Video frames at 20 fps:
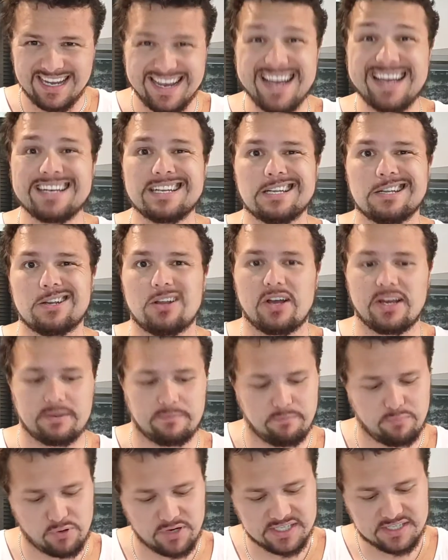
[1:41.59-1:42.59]
and it
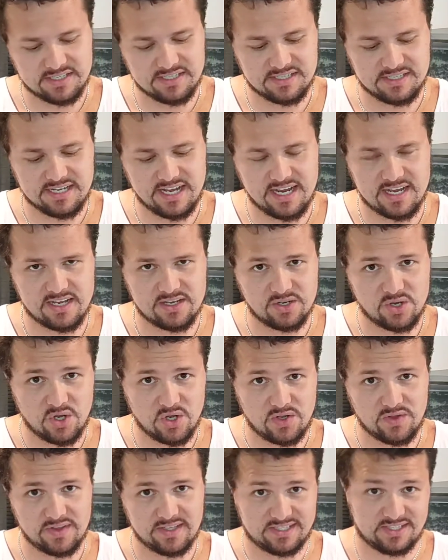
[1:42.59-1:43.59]
like presses down
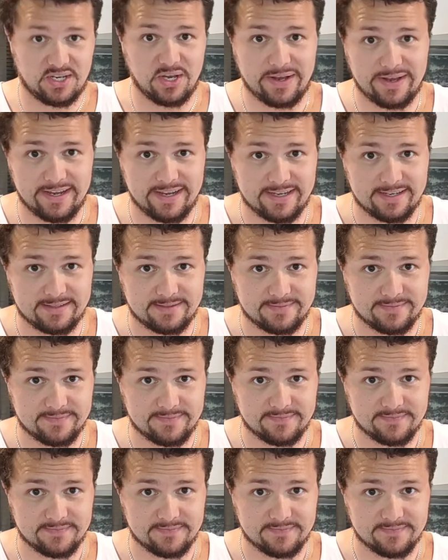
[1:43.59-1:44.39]
on the tire.